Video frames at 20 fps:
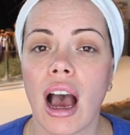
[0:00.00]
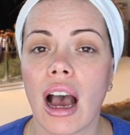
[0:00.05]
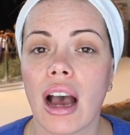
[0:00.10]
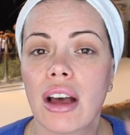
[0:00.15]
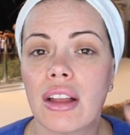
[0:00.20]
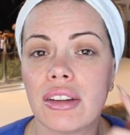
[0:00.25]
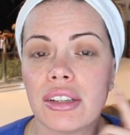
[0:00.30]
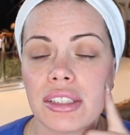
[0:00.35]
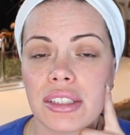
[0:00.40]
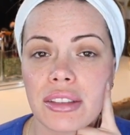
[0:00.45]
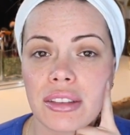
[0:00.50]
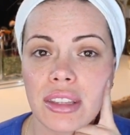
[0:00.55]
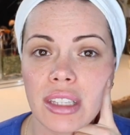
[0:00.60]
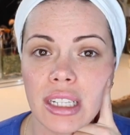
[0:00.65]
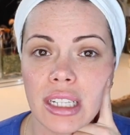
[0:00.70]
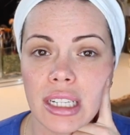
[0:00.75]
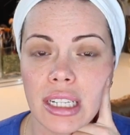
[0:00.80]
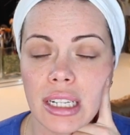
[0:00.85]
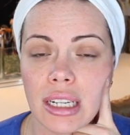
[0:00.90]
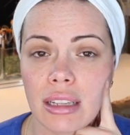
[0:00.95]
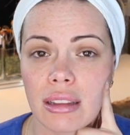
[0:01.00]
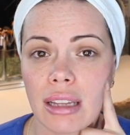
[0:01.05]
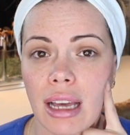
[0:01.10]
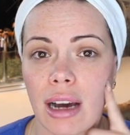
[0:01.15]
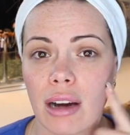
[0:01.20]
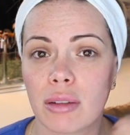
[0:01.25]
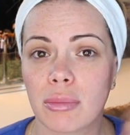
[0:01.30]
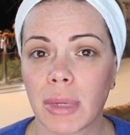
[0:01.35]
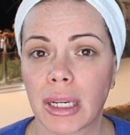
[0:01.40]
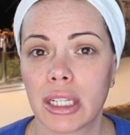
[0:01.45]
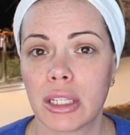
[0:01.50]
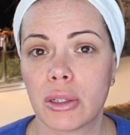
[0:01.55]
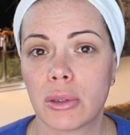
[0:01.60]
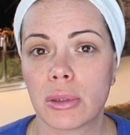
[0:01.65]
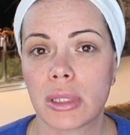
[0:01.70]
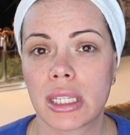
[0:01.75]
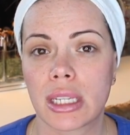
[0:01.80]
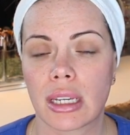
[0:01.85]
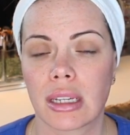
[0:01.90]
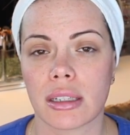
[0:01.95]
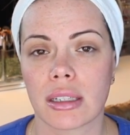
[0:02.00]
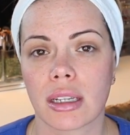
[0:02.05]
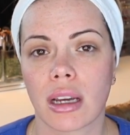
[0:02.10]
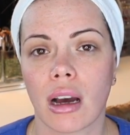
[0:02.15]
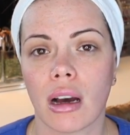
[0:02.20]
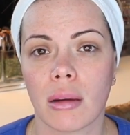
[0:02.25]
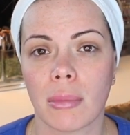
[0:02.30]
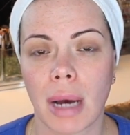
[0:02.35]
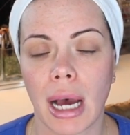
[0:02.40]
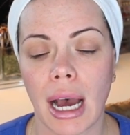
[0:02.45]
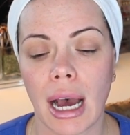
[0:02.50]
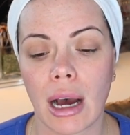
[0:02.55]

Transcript: and then it allowed my new skin to come